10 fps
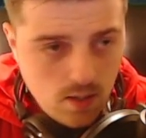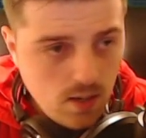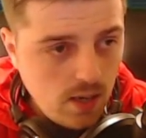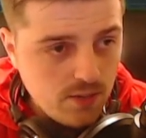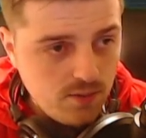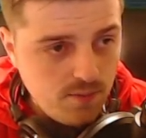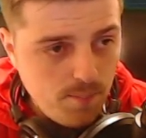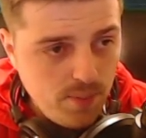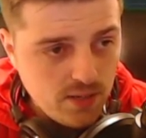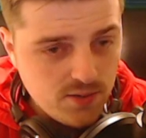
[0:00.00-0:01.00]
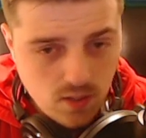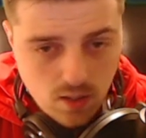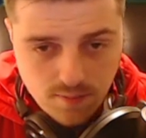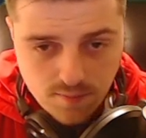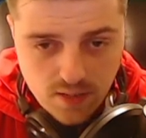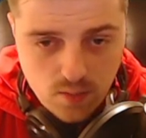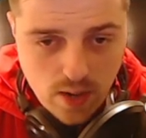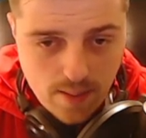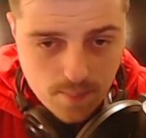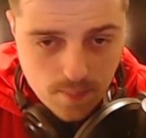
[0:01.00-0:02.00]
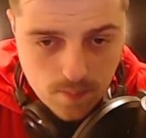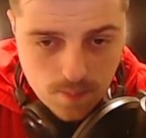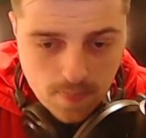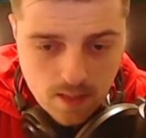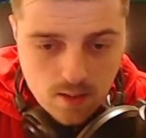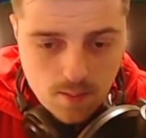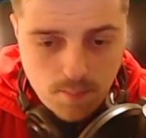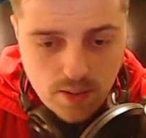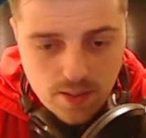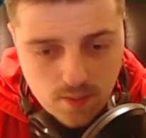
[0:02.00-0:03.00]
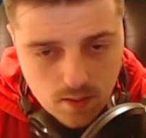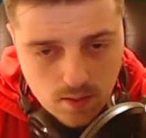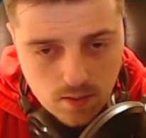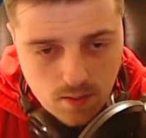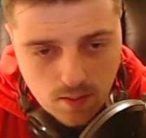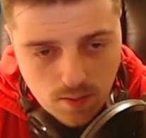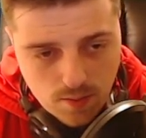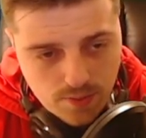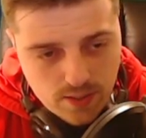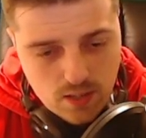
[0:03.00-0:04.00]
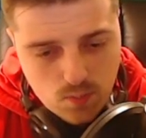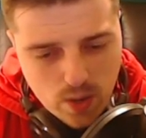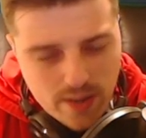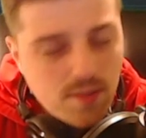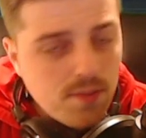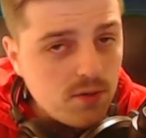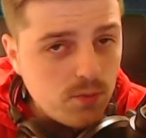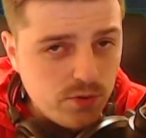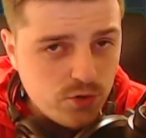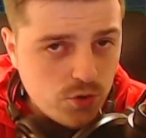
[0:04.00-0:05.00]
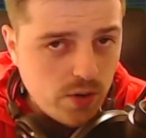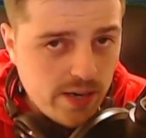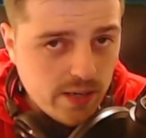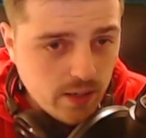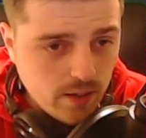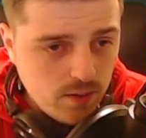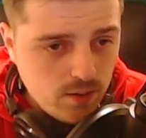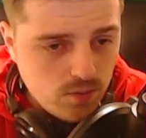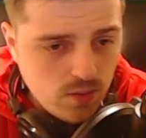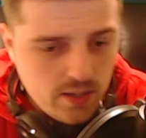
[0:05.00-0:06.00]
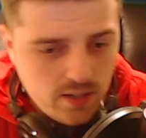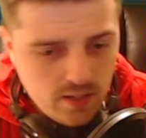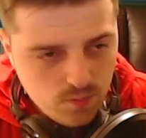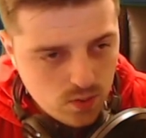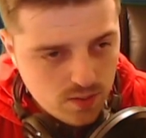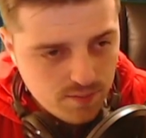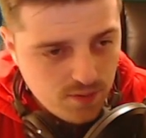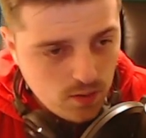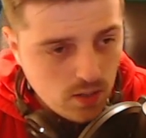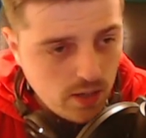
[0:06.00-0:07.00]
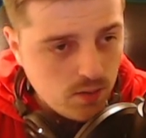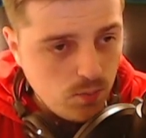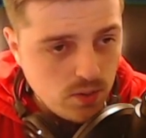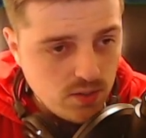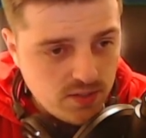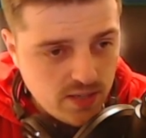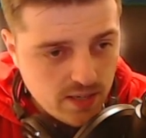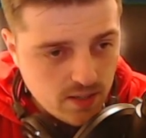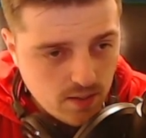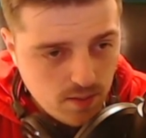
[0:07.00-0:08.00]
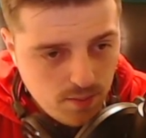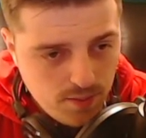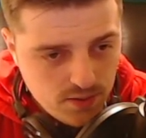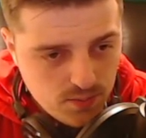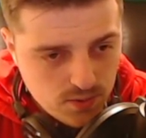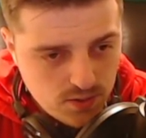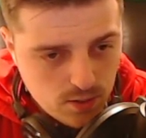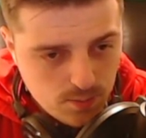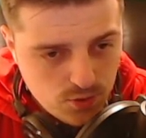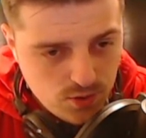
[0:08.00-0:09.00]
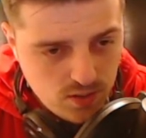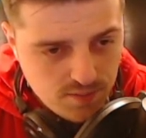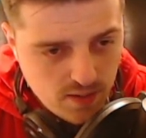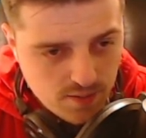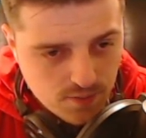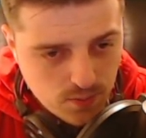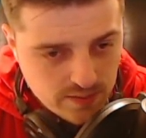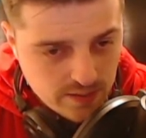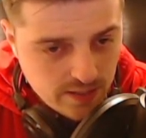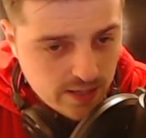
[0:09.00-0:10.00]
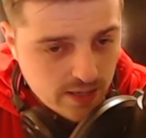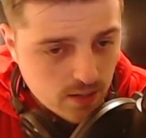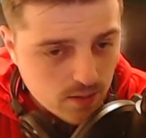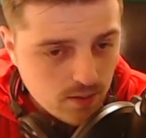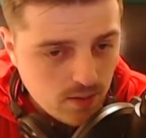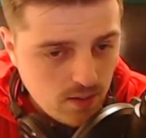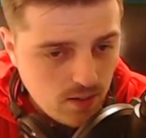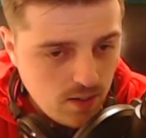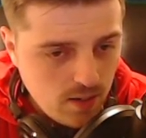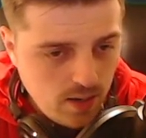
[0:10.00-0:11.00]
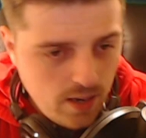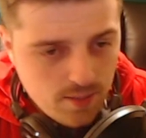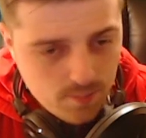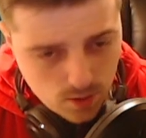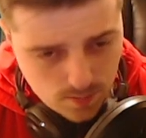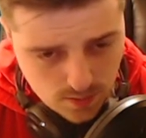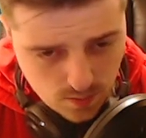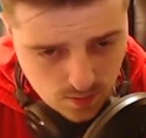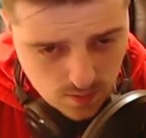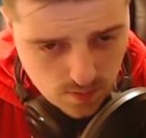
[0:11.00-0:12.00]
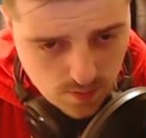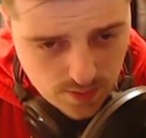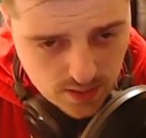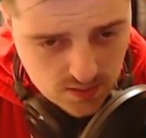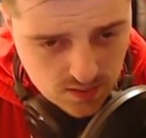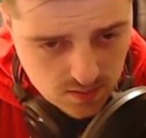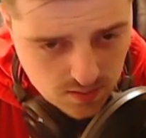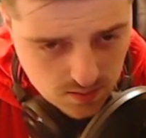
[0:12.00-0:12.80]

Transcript: A sort of a bounce off VWAP, but the way that this was trading, right, what it felt like was that this was the opportunity for everyone to get out. And the moment this